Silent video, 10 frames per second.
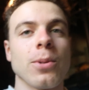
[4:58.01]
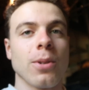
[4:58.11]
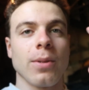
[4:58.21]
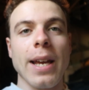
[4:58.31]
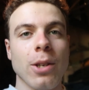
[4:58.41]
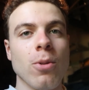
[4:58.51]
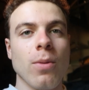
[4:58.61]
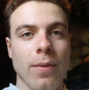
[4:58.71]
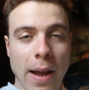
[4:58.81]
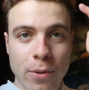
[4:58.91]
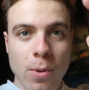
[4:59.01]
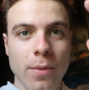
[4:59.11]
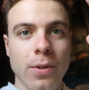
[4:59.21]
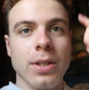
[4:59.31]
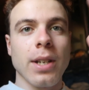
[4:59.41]
So thank you everyone
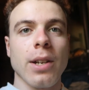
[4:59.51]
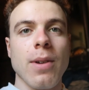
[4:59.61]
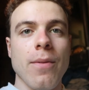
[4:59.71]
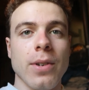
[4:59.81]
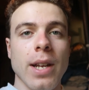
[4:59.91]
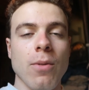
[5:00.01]
for sticking around for day